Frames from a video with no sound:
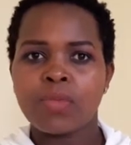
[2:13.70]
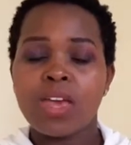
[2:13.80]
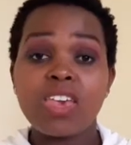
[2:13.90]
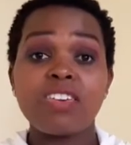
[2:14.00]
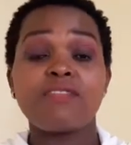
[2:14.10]

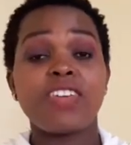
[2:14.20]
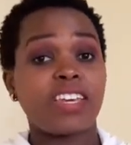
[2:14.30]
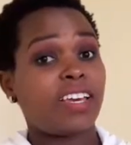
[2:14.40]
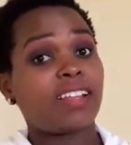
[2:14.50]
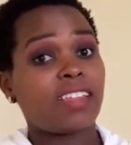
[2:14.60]
If they
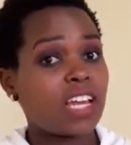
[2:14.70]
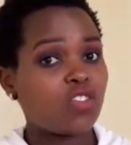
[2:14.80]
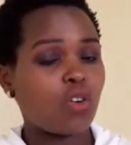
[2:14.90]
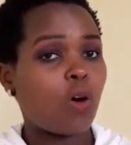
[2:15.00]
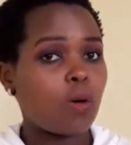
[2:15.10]
get their
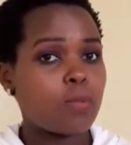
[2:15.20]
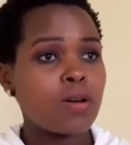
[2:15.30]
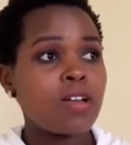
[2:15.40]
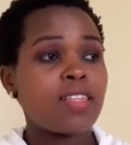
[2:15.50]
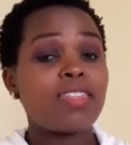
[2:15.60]
job,
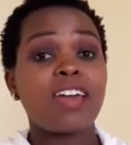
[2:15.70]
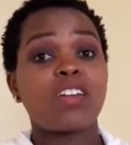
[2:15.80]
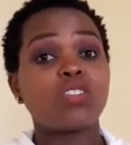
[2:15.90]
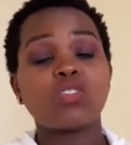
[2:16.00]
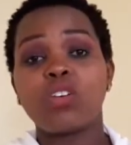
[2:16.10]
they are
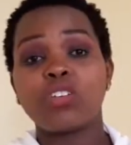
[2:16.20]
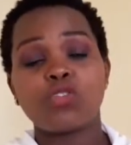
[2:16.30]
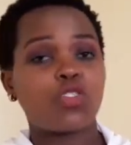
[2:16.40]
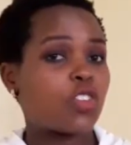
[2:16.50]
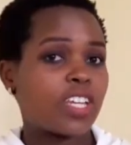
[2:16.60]
not going to
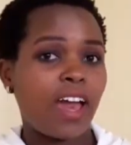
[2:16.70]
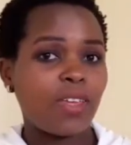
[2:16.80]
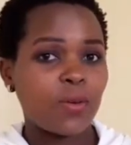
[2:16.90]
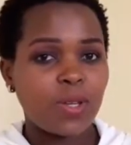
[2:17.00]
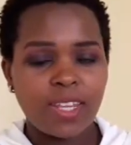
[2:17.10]
chotea
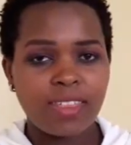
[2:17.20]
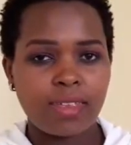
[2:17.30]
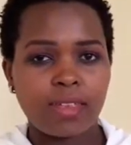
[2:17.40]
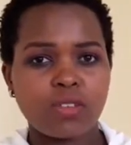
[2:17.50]
you anything.